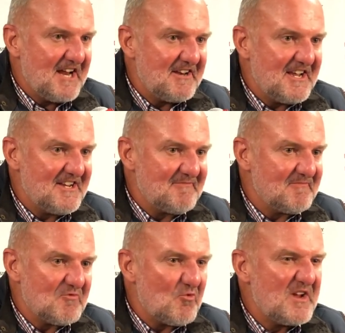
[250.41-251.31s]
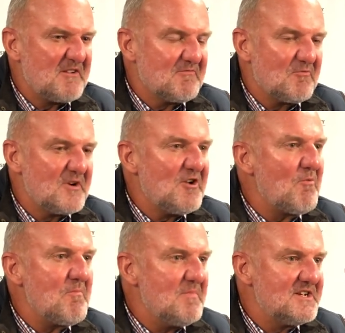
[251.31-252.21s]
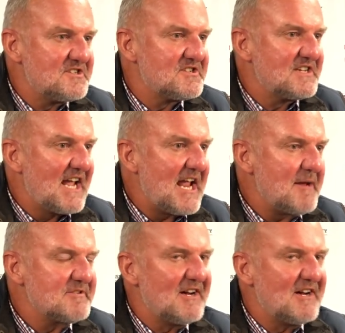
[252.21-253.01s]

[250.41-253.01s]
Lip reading: and we don't miss games.